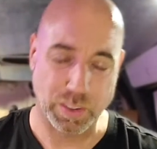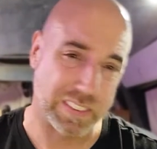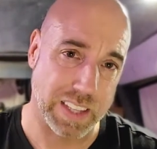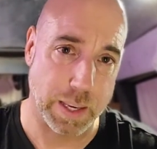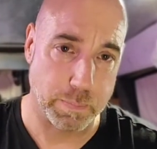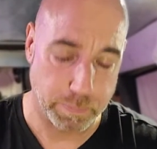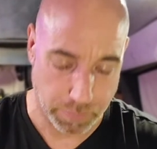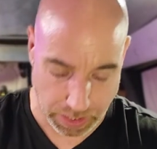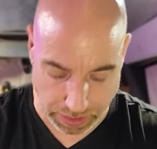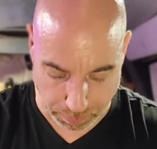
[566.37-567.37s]
the same,
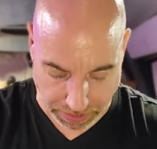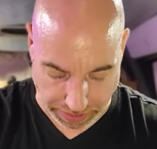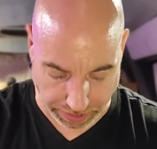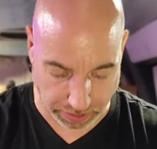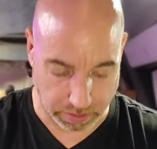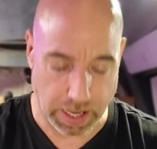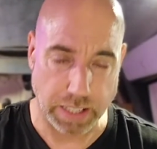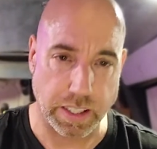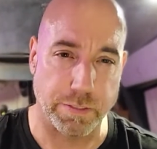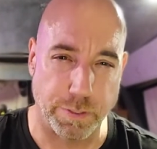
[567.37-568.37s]
and I'd
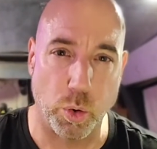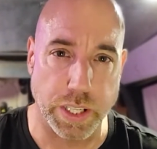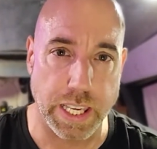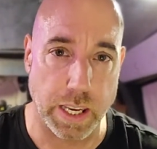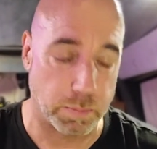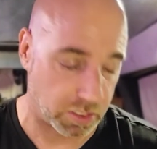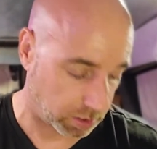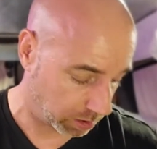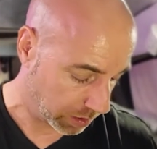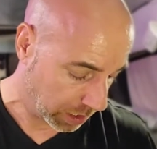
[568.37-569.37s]
get 40
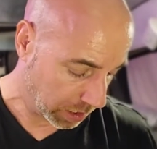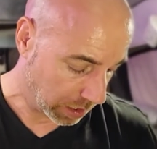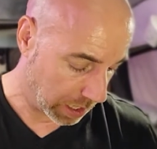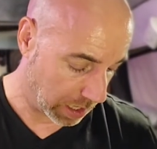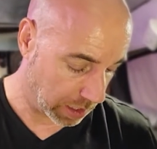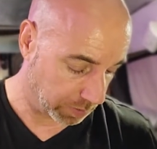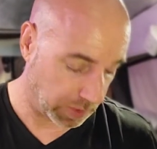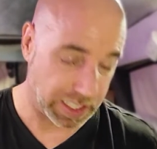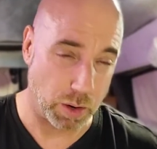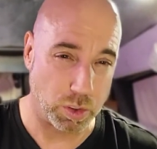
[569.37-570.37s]
amps. I
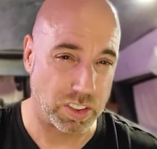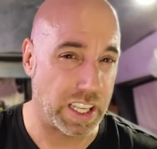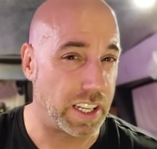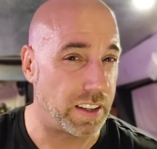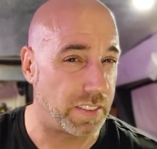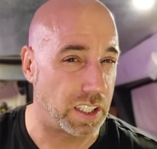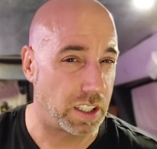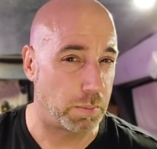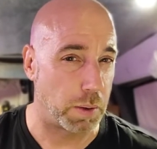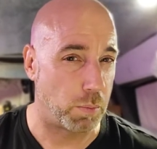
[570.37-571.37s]
think I was getting even a
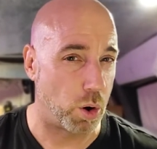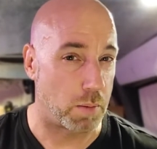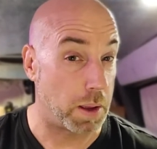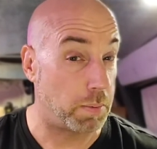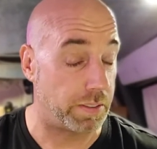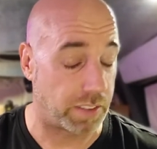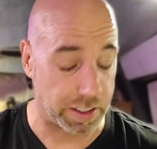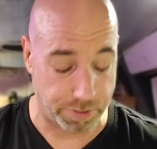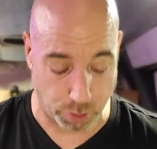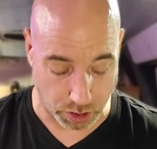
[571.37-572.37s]
little bit more, maybe even like
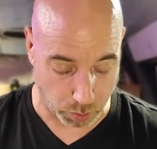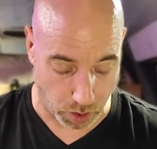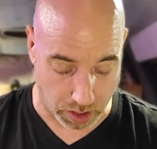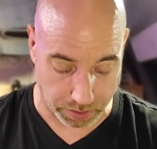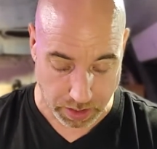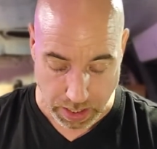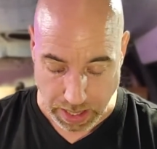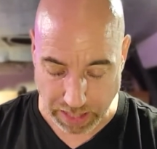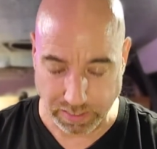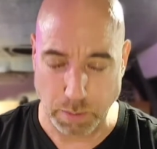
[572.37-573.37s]
41.
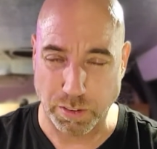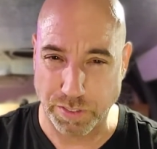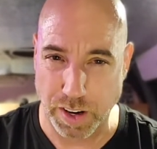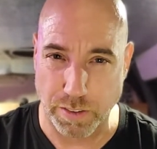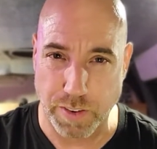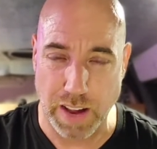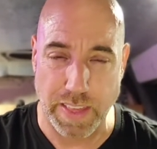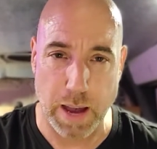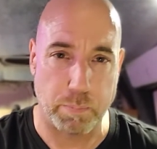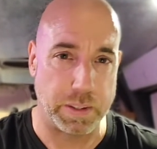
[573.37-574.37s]
I'll double verify
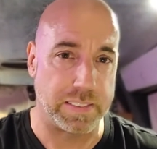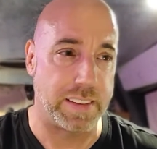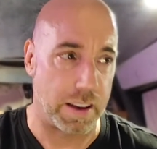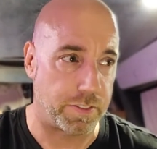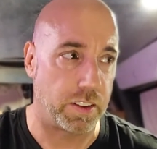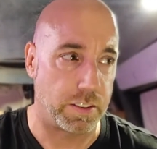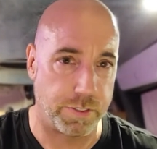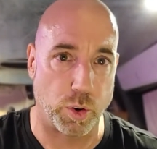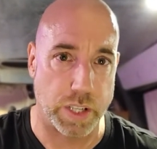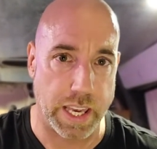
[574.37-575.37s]
that, but definitely
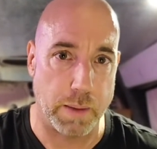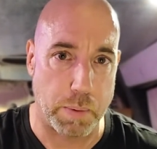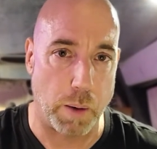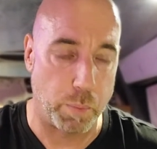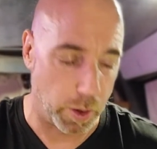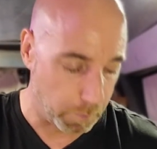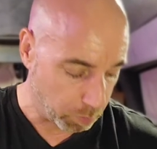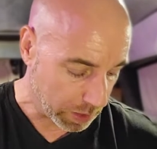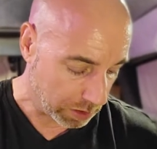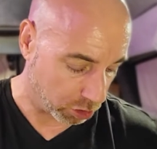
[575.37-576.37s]
40 amp output.
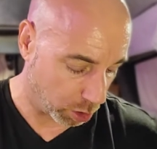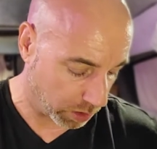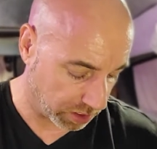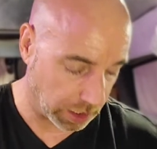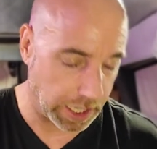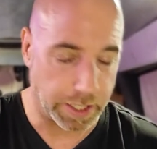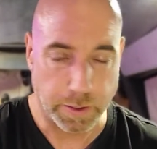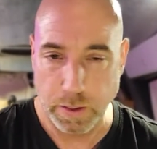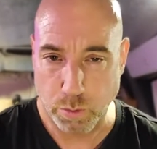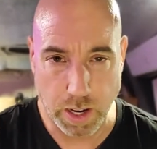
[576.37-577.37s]
So it wasn't like
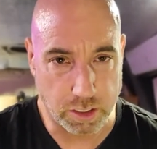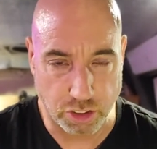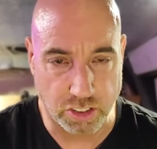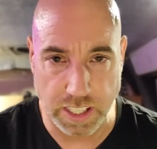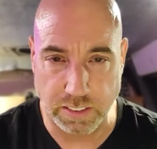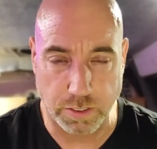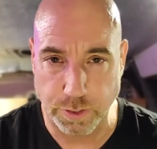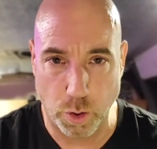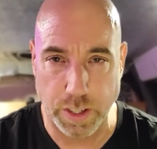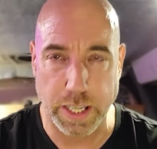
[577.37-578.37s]
Renogy says it's
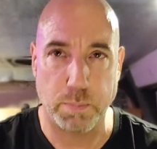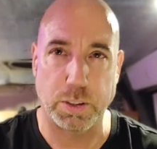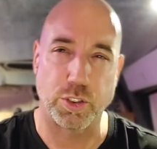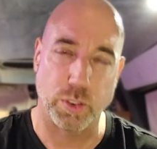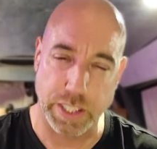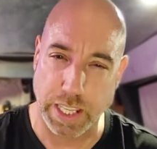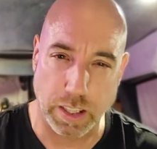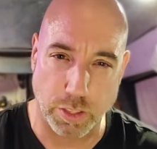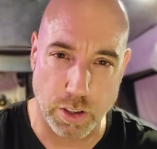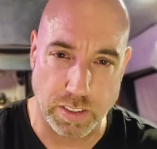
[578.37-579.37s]
40, but you're only
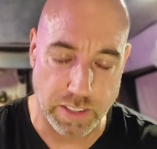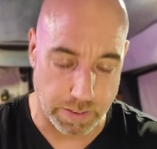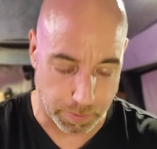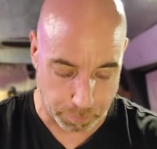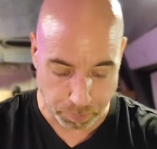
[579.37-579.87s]
getting 37.